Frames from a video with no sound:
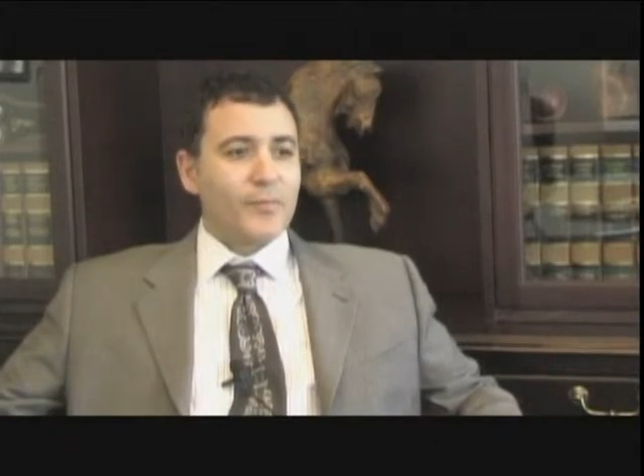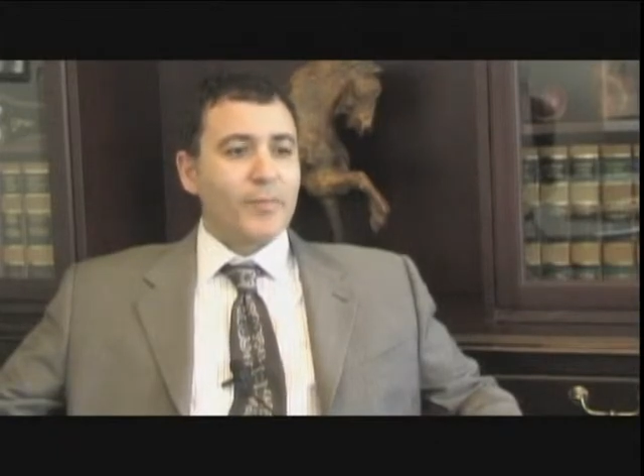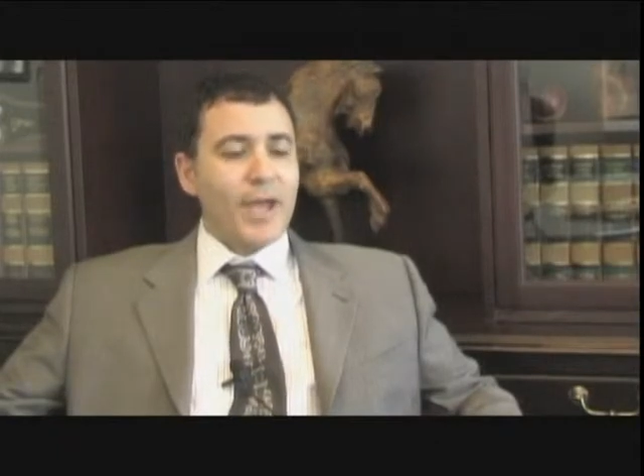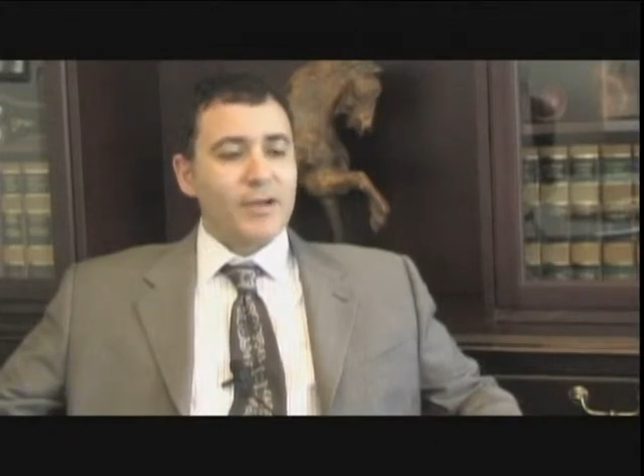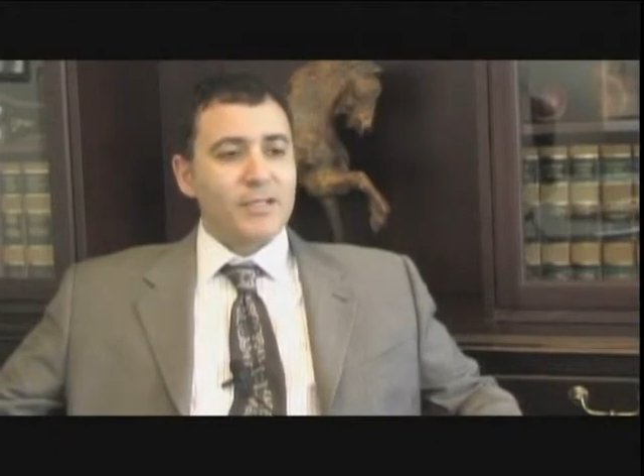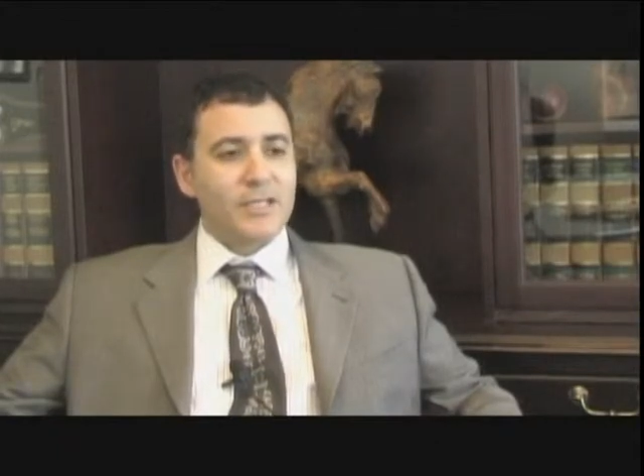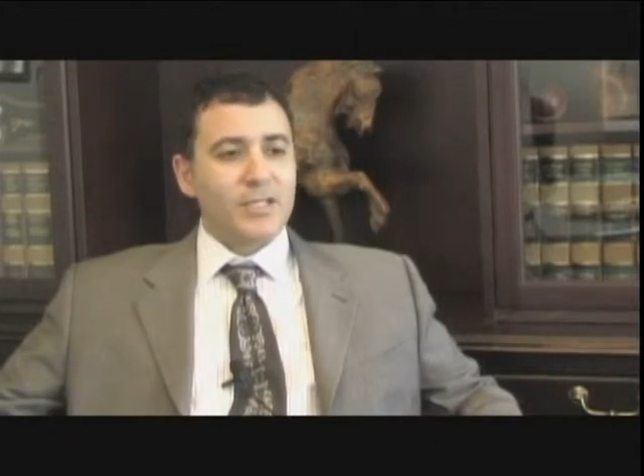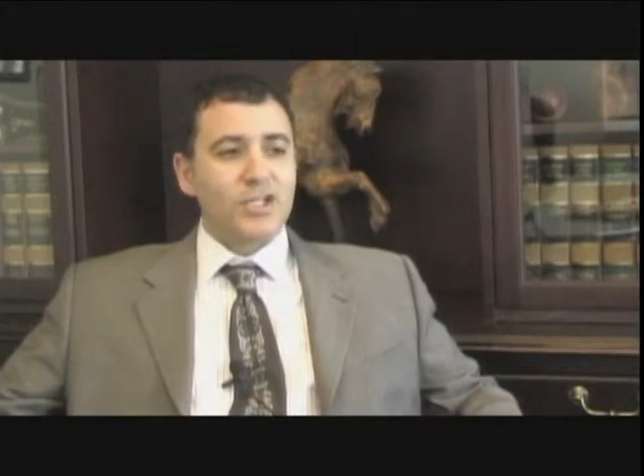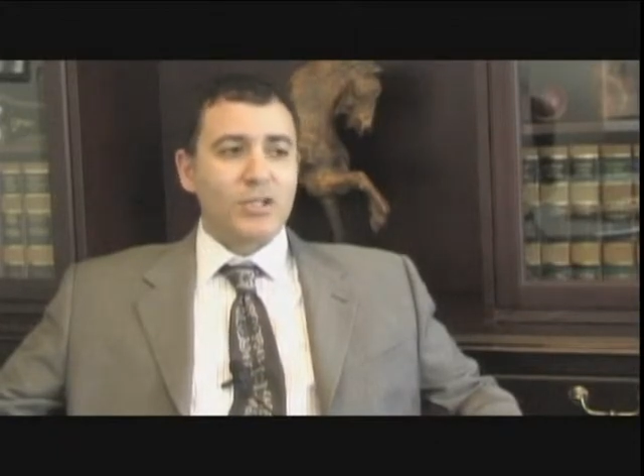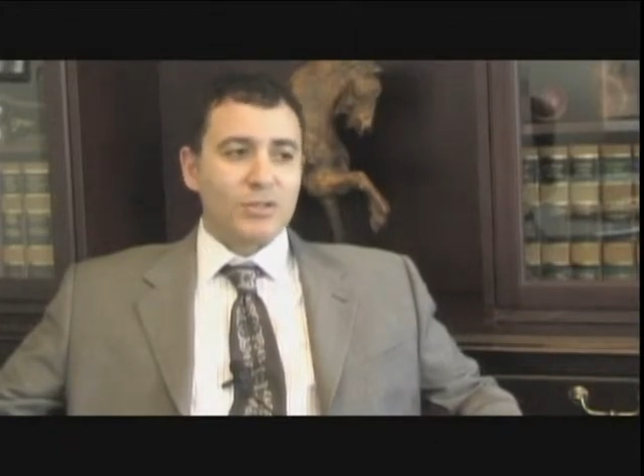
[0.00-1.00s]
parents
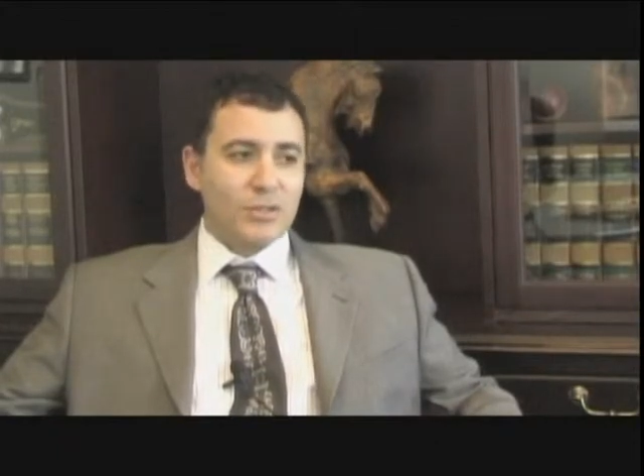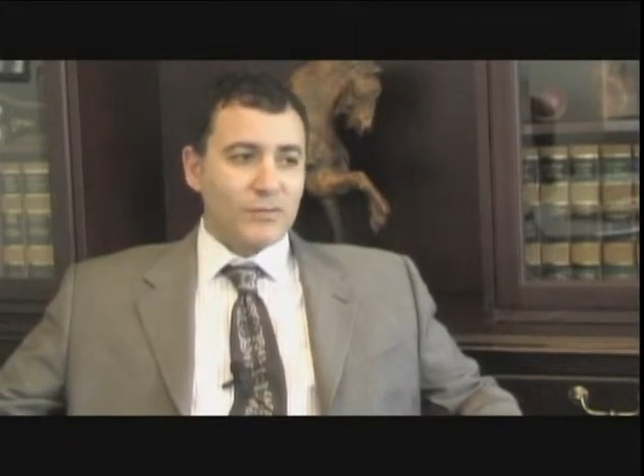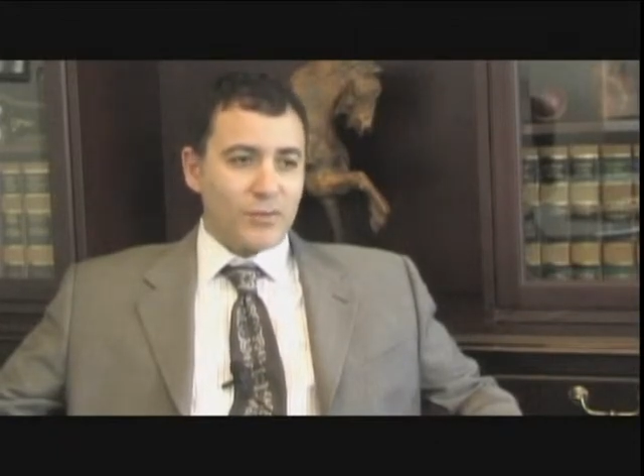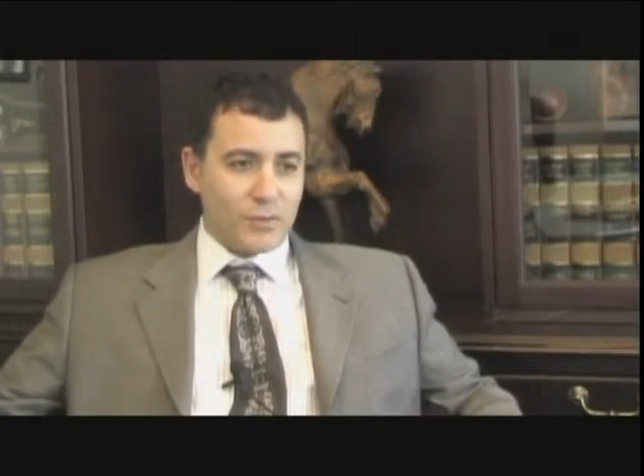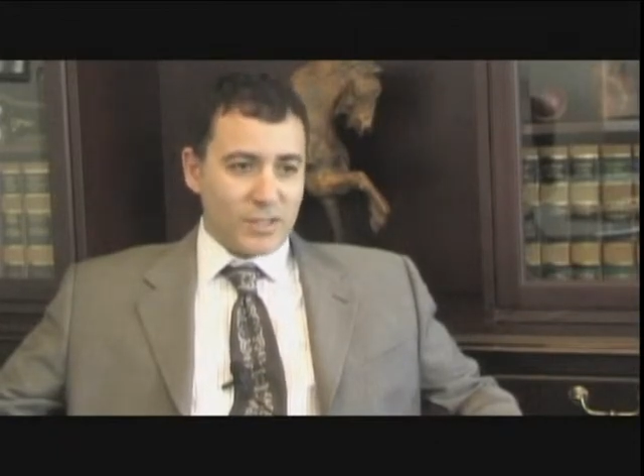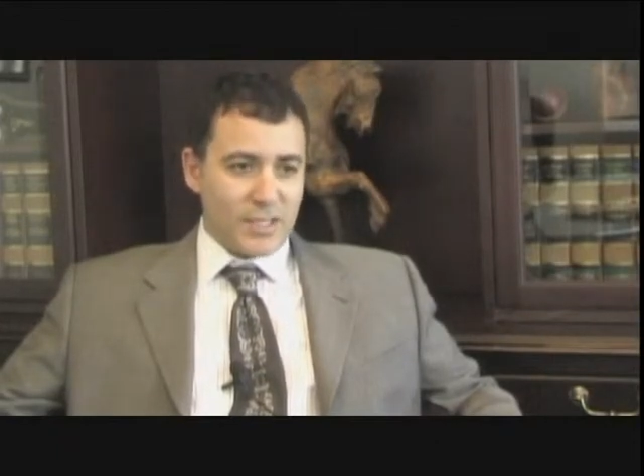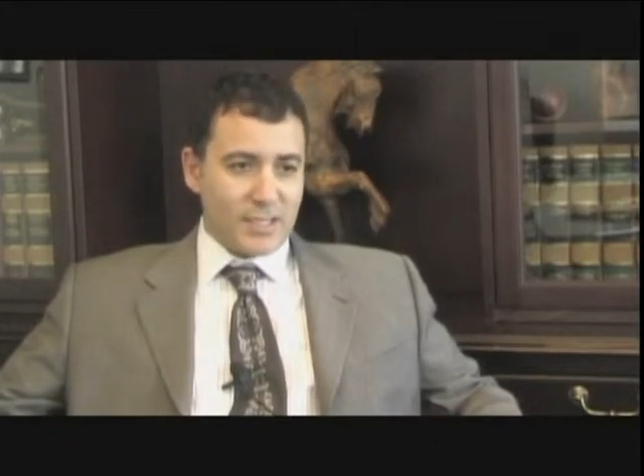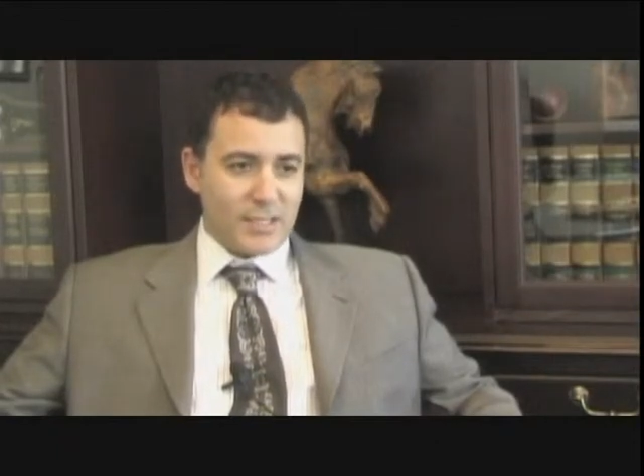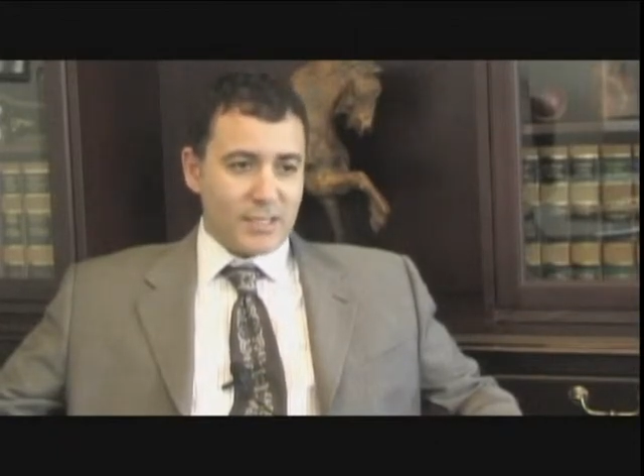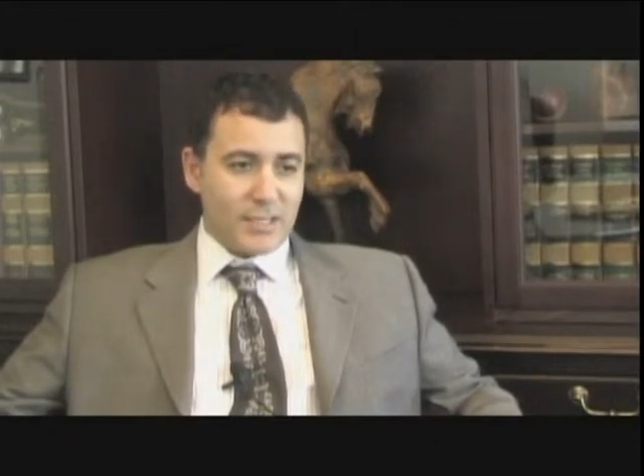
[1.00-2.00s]
and children of U.S. citizen.